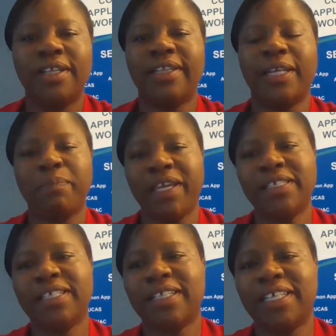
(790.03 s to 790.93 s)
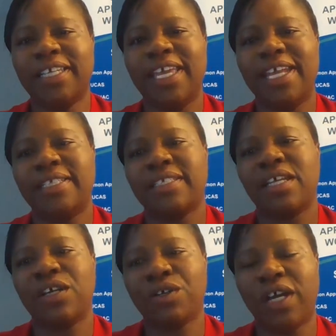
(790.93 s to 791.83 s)
Like basically, it's
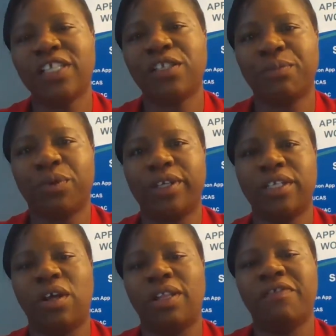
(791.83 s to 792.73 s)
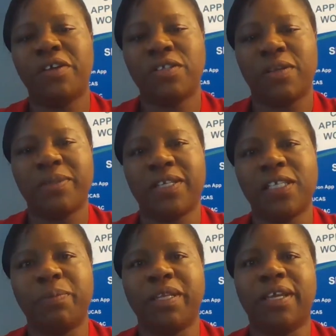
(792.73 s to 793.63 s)
across the board in all of our
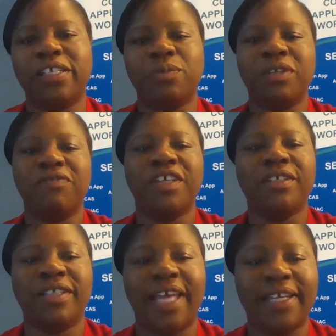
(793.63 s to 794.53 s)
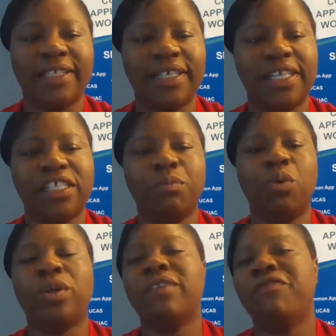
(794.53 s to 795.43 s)
subjects because we feel that it's
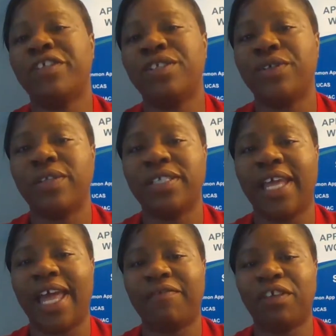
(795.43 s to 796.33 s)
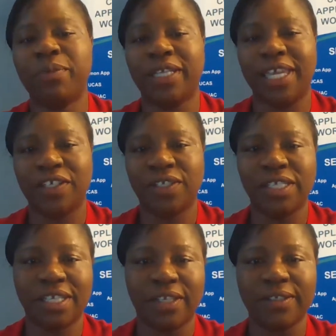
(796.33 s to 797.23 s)
important for students to have communication
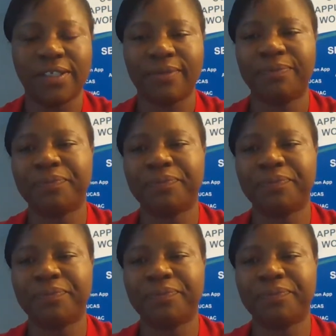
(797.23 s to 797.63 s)
skills.